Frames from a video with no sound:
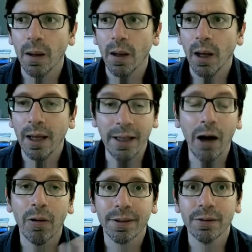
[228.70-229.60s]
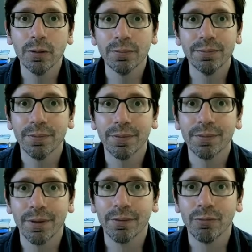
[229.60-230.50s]
And how are
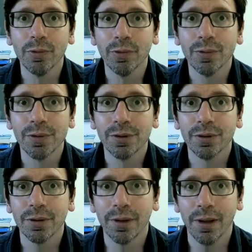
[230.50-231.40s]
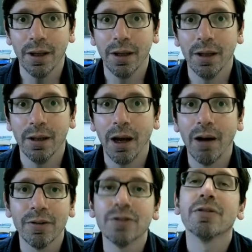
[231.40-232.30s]
the rules, how
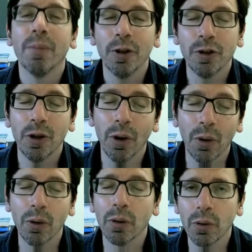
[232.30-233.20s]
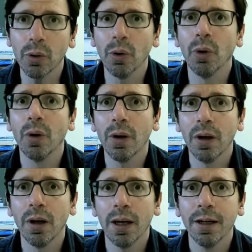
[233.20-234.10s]
is WTO law
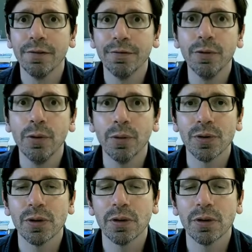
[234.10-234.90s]
enforced?